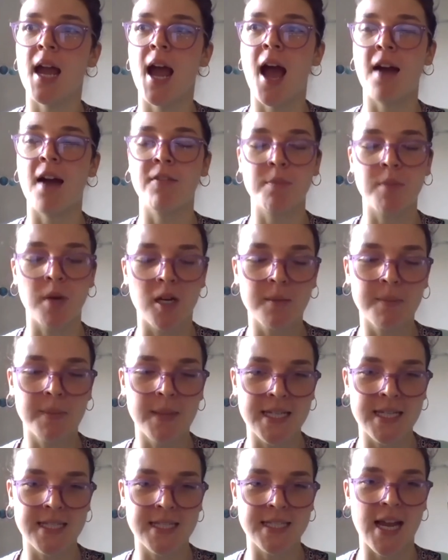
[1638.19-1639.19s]
have a
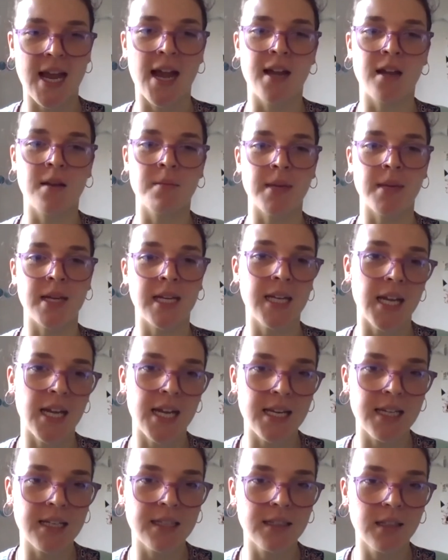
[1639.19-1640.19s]
purpose and a
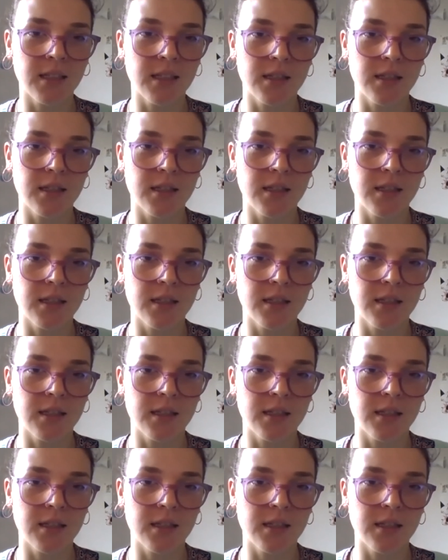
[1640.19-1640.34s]
meaning.